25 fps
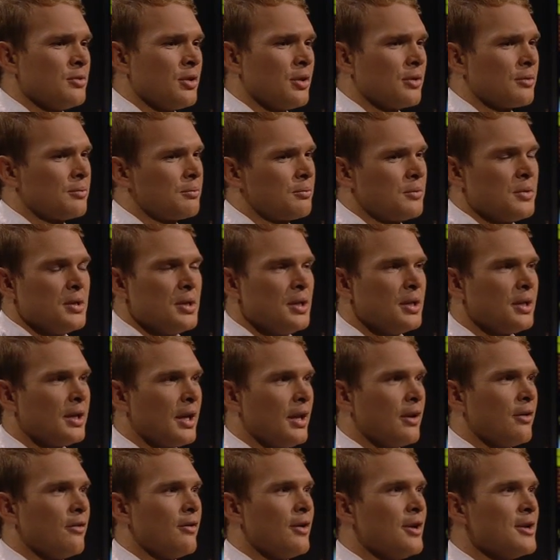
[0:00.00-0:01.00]
Like,
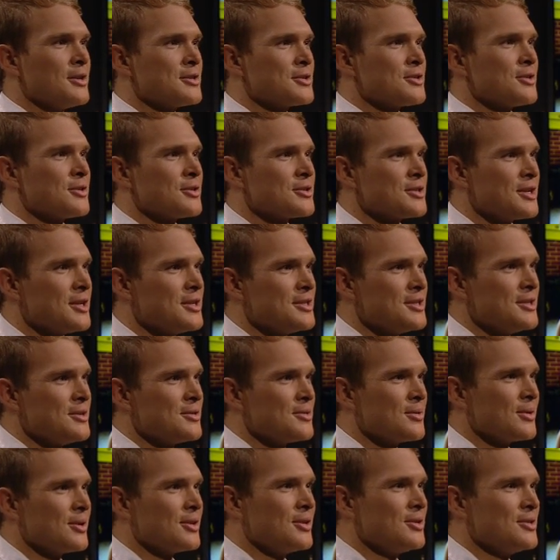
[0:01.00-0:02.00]
getting around's not as easy as
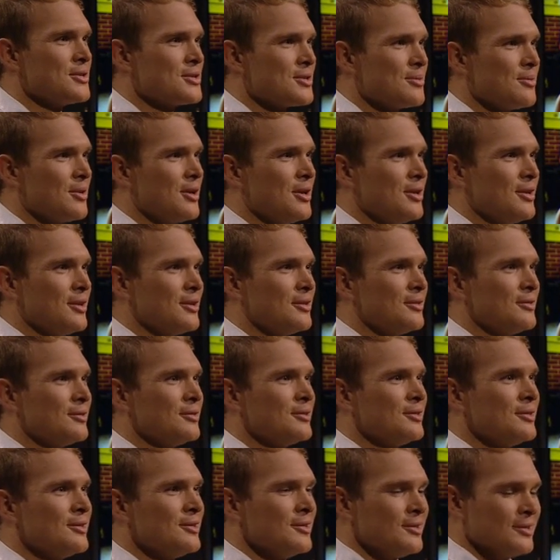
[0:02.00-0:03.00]
what it used to be.
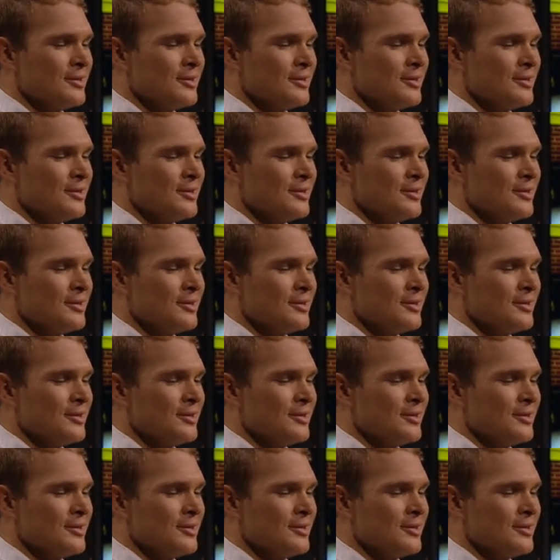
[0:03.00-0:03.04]
And,